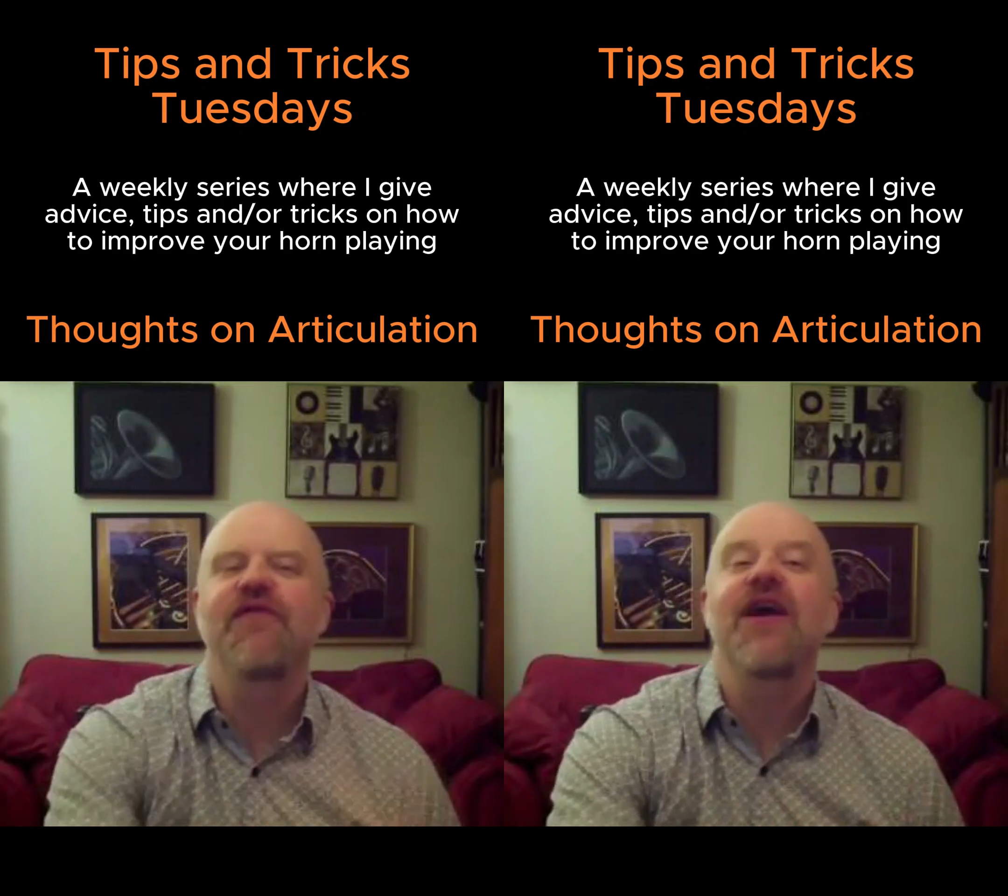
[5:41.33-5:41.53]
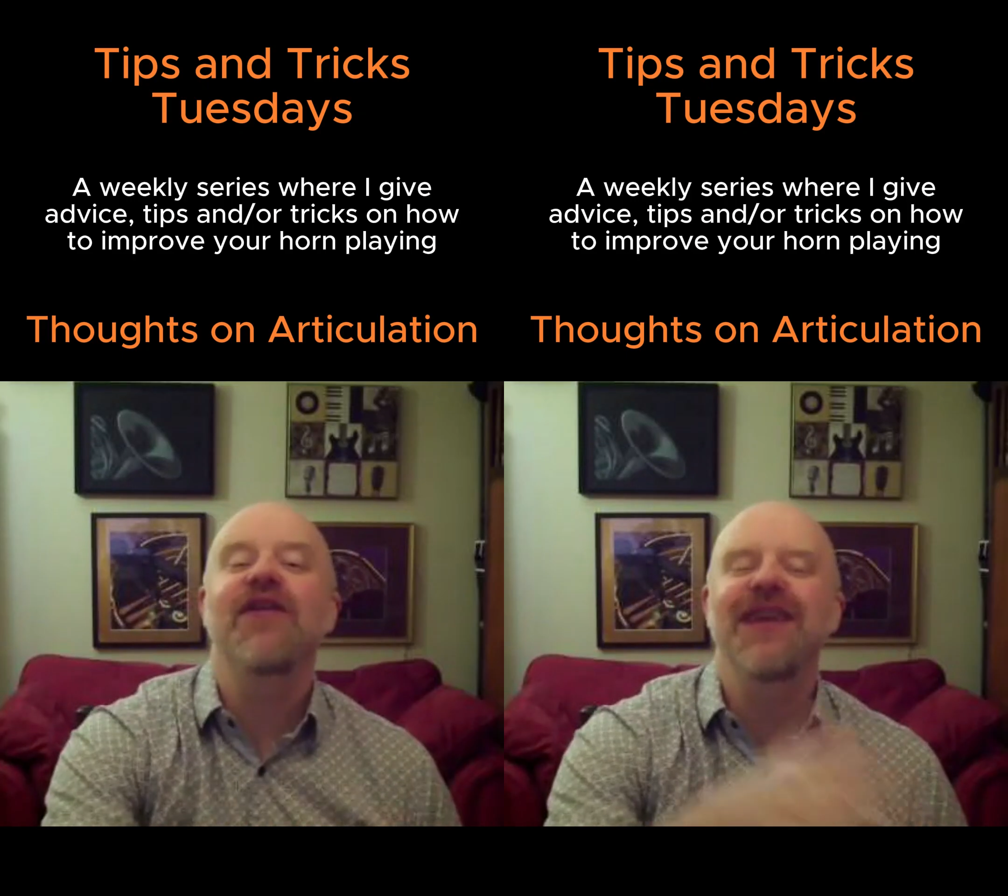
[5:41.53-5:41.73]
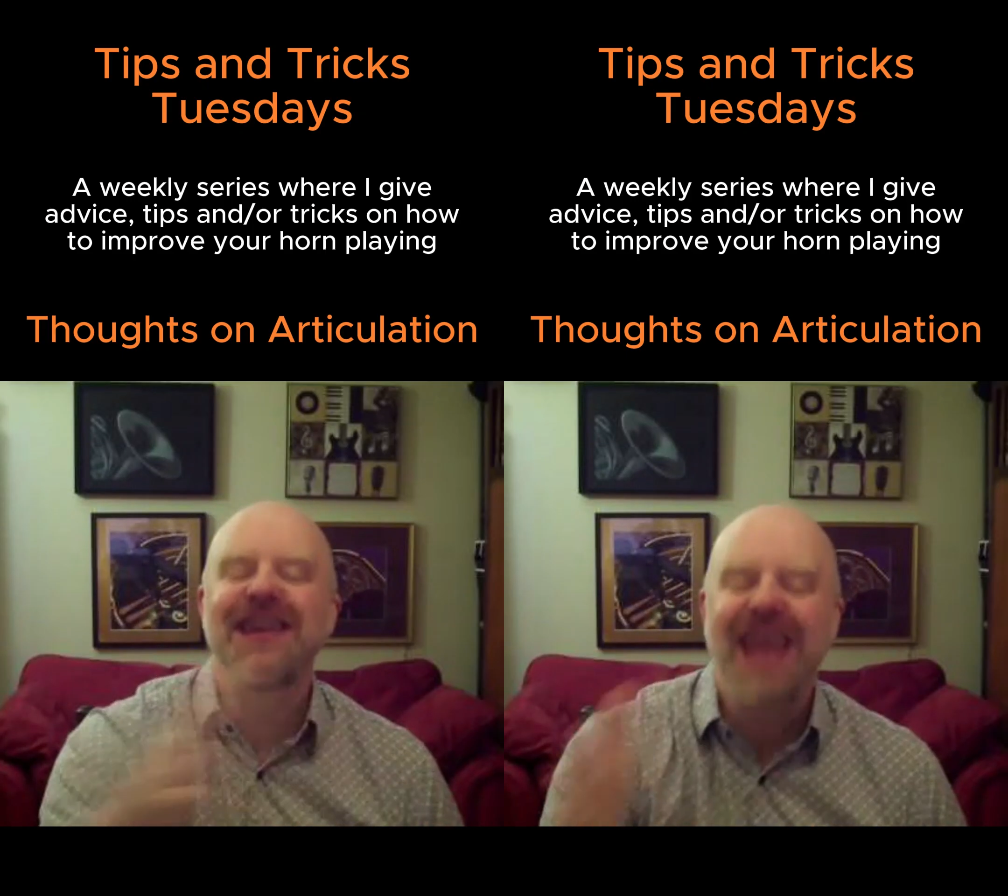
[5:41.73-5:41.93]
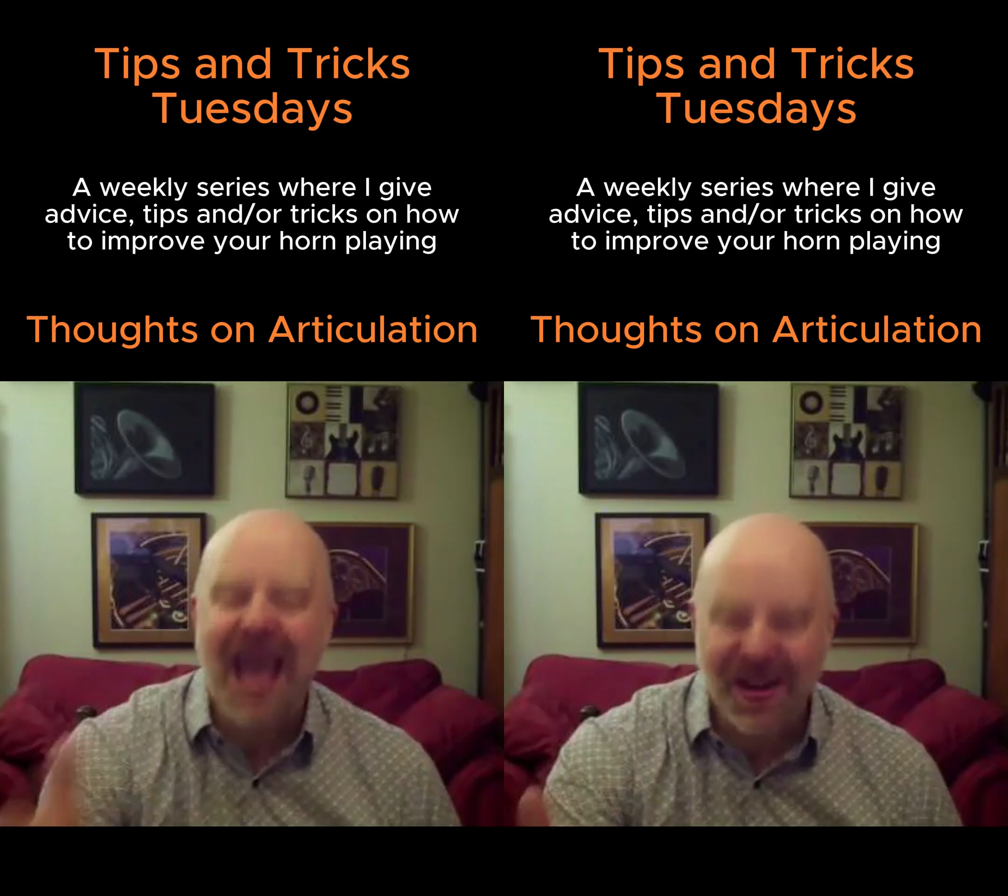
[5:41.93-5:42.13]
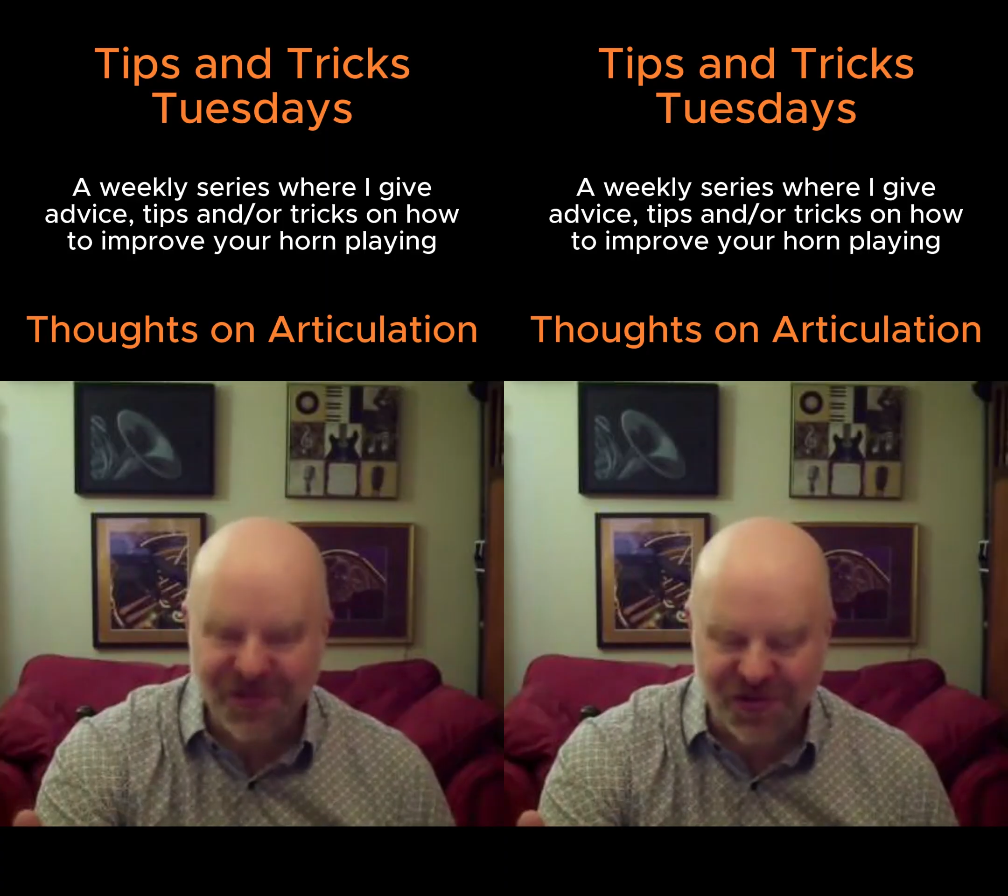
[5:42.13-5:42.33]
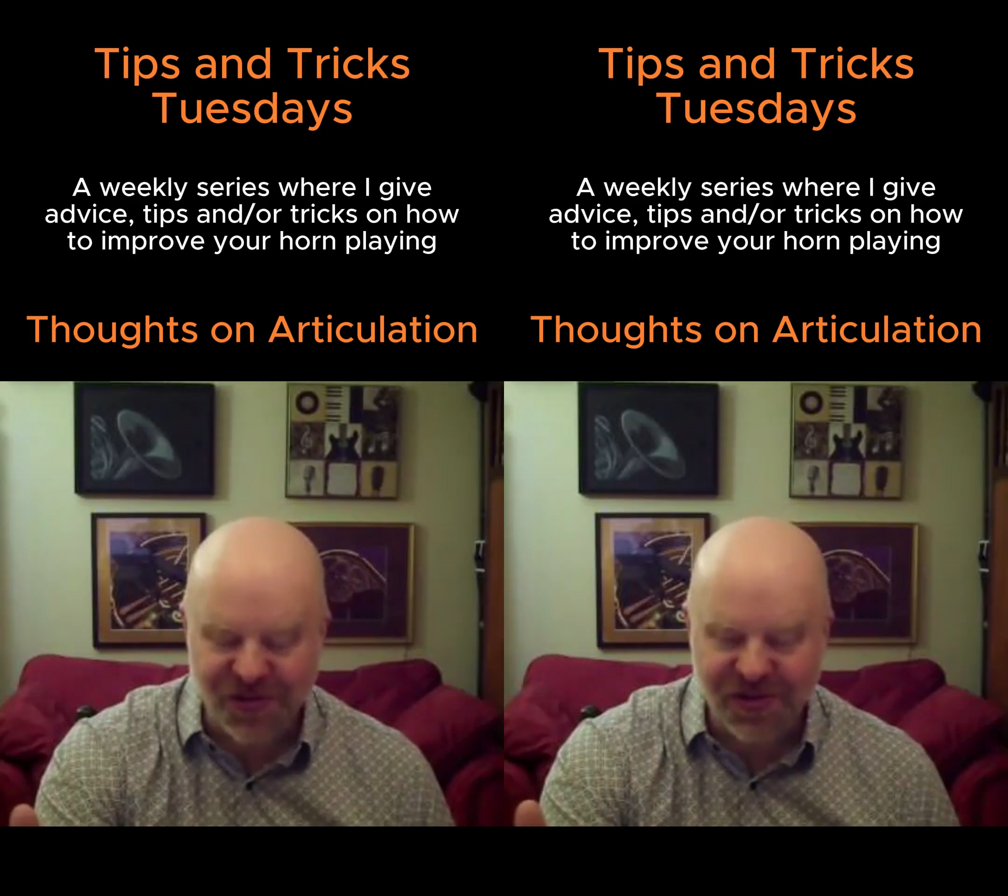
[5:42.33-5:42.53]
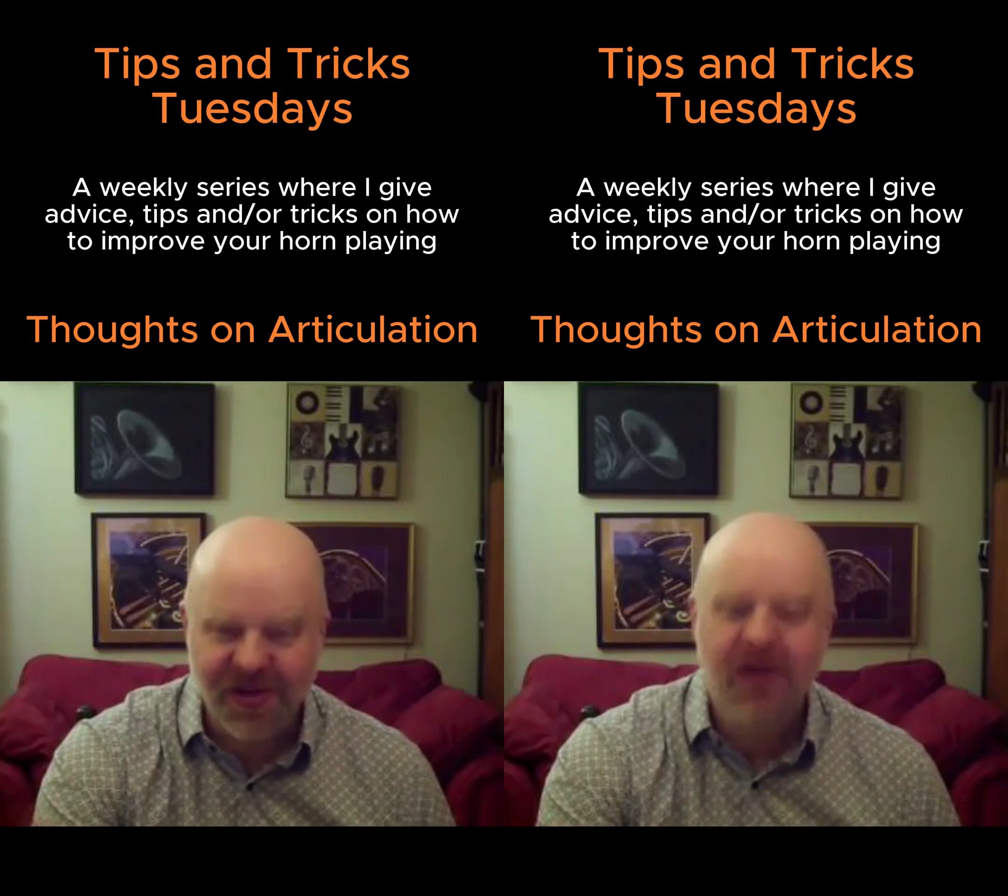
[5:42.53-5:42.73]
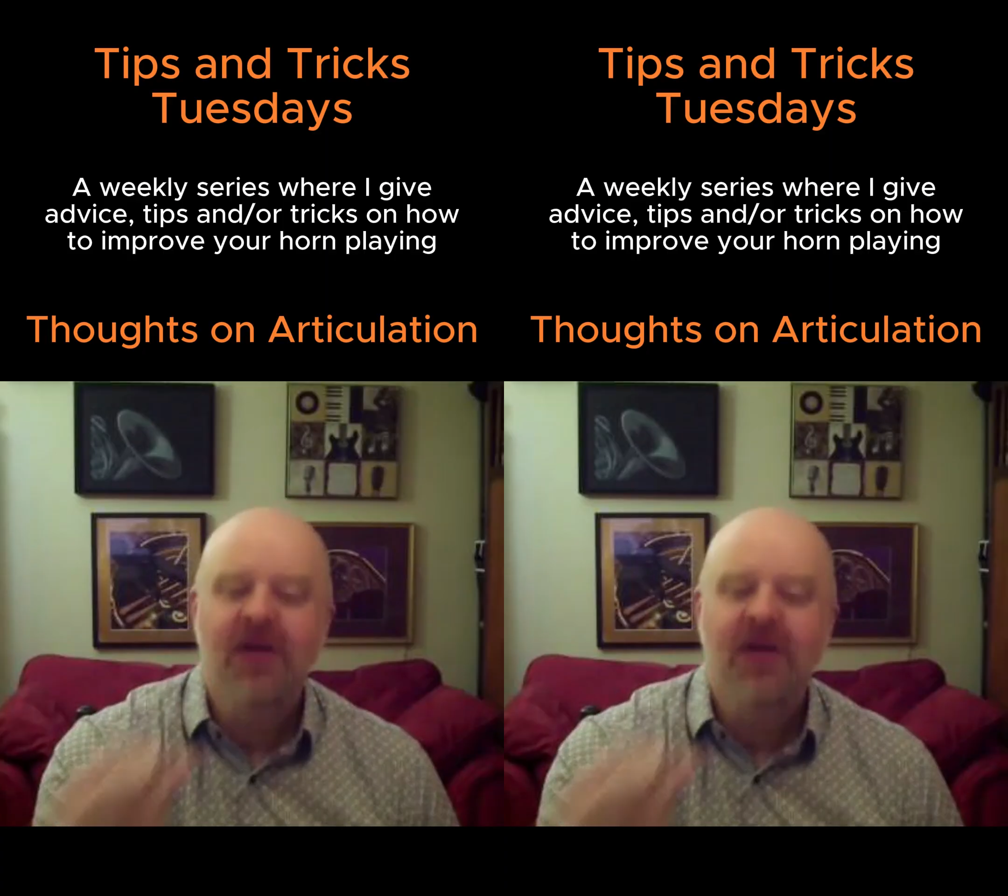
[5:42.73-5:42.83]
very natural